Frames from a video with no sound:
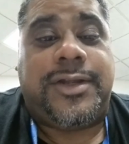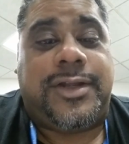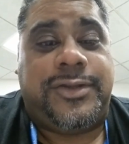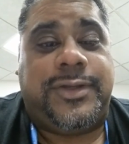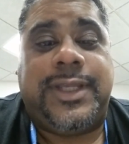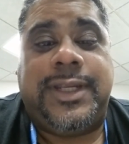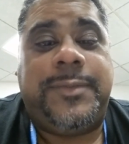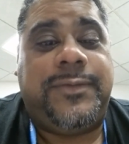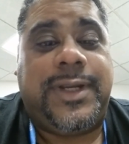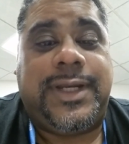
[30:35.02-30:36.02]
you kidding me
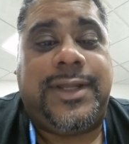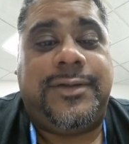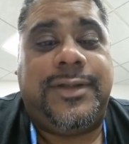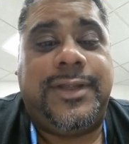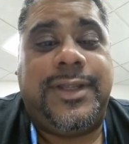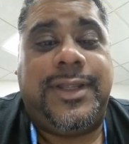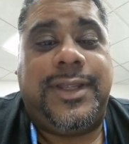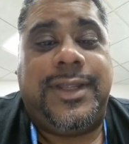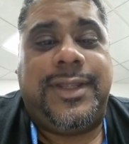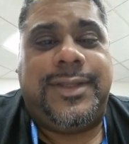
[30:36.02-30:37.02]
right now?
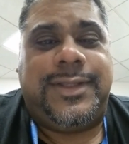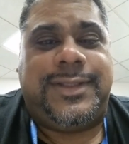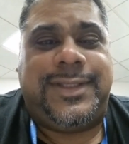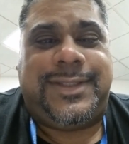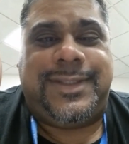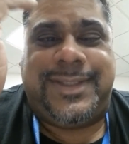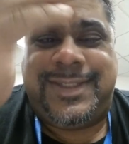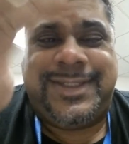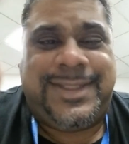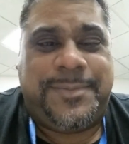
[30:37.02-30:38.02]
This
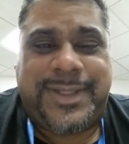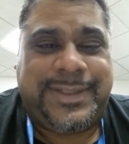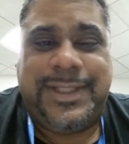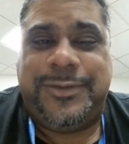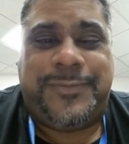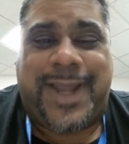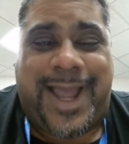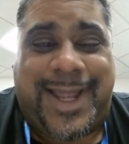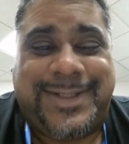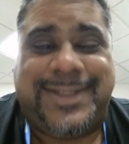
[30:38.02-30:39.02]
is the best thing you've
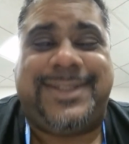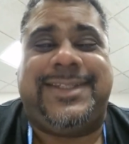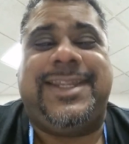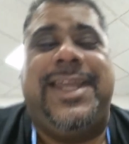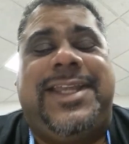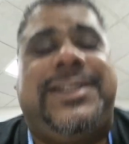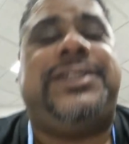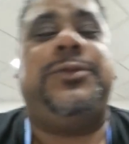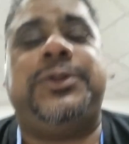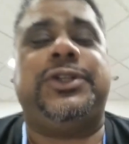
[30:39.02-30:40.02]
got? This is
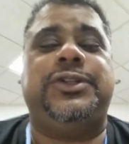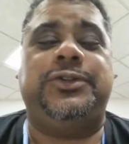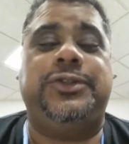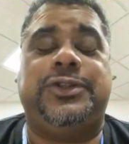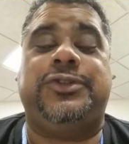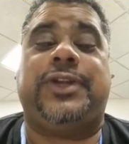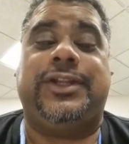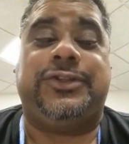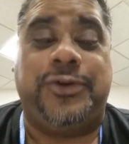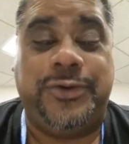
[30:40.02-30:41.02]
what you're going to do? You're going to try to
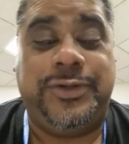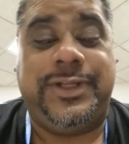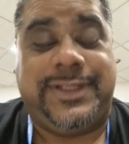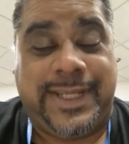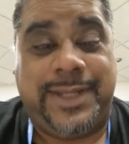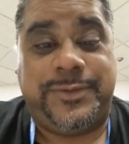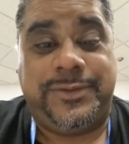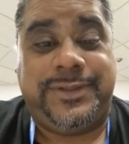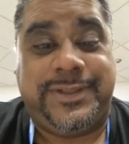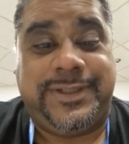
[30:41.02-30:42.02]
turn the
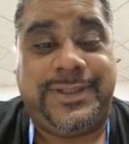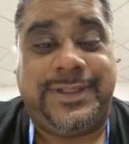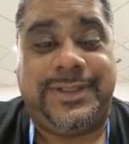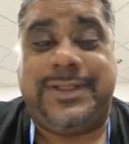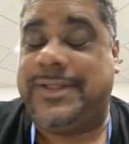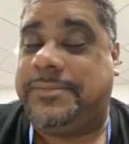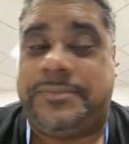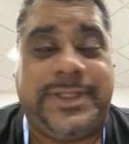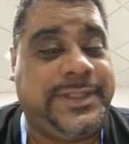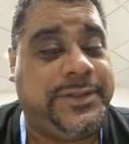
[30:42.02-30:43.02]
tables?
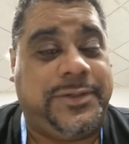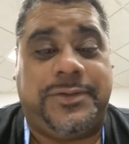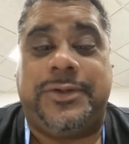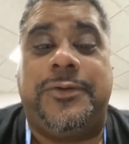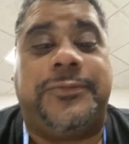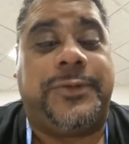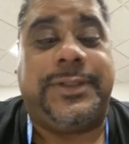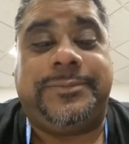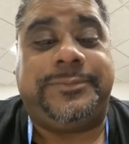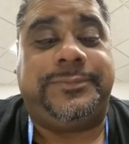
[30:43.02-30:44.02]
I said, go for it.
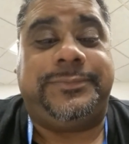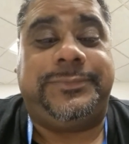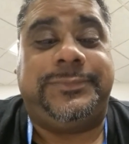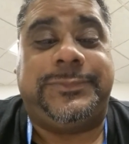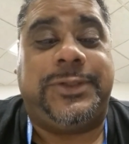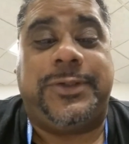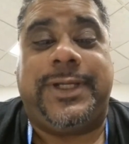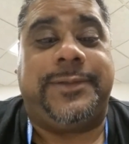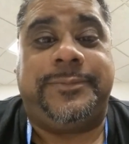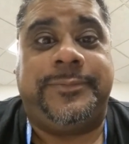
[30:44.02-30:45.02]
Go
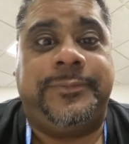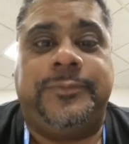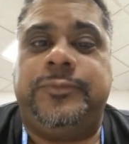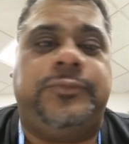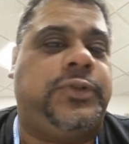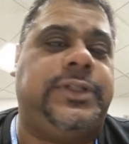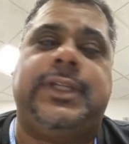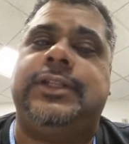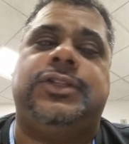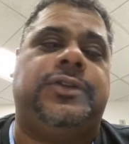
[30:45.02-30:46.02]
ahead.
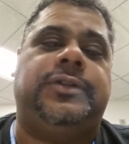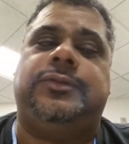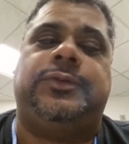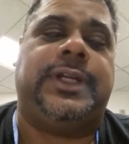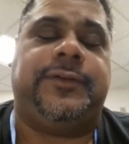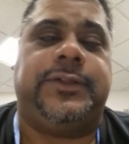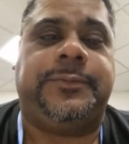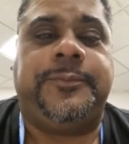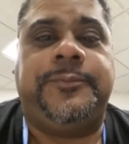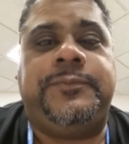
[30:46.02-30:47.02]
Present your whatever.
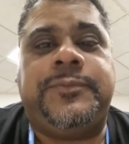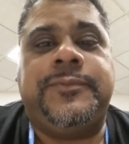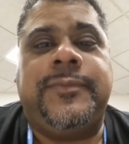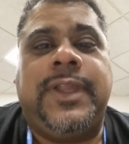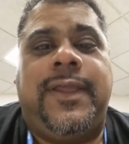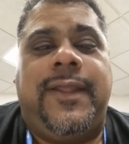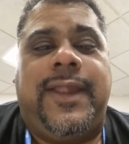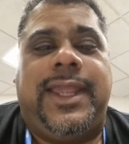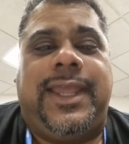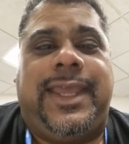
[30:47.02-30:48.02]

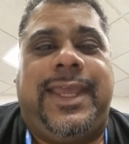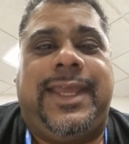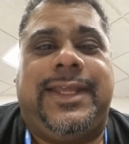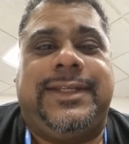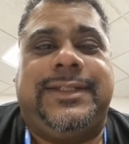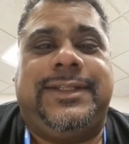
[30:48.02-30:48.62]
And